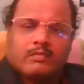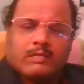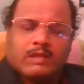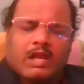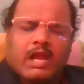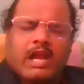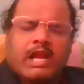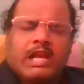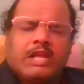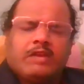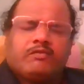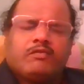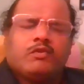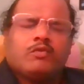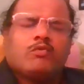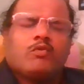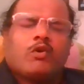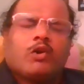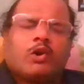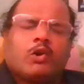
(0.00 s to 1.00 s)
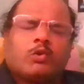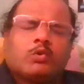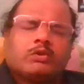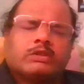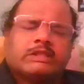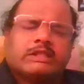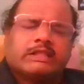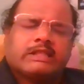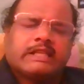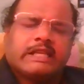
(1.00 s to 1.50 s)
And if you want to
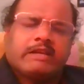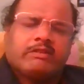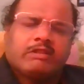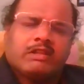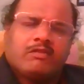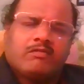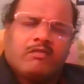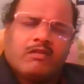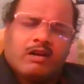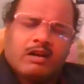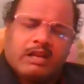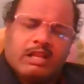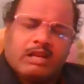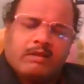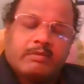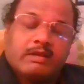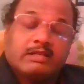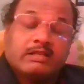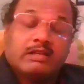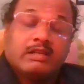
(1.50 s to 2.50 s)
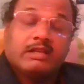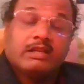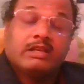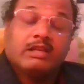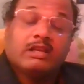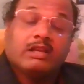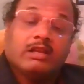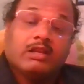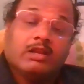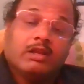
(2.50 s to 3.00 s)
save the world, then basically
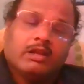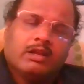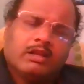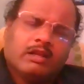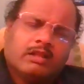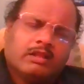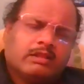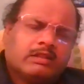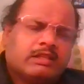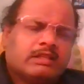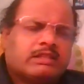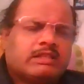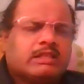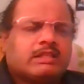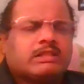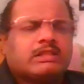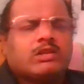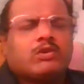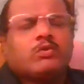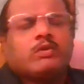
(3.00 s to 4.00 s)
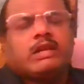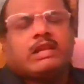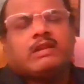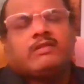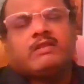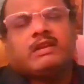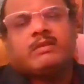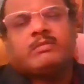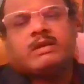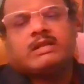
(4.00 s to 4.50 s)
this is the only
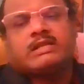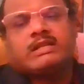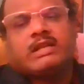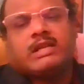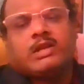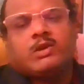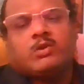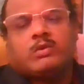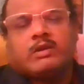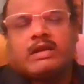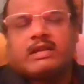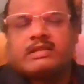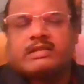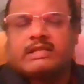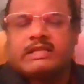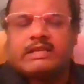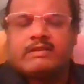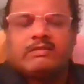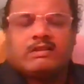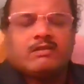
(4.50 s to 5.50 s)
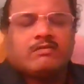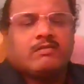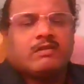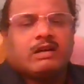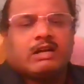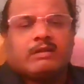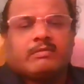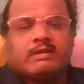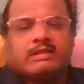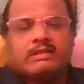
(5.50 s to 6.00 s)
way basically you can save the
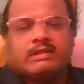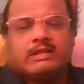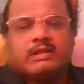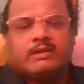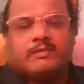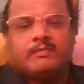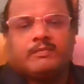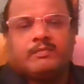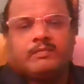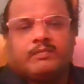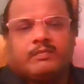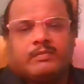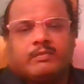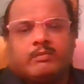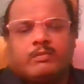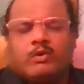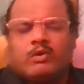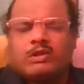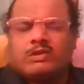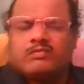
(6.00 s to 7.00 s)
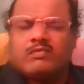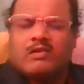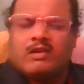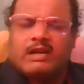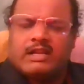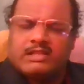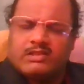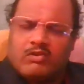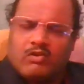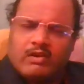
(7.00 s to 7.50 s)
world basically, because world
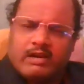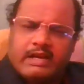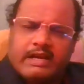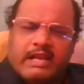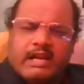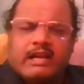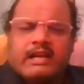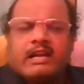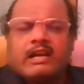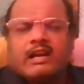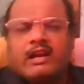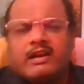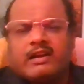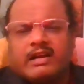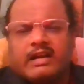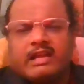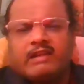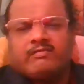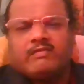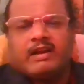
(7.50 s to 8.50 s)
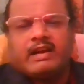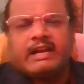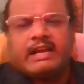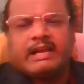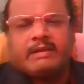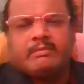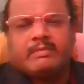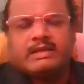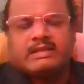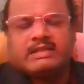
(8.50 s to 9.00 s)
is already ended 101
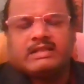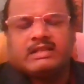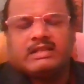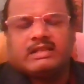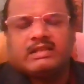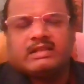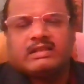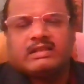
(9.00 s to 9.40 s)
time basically.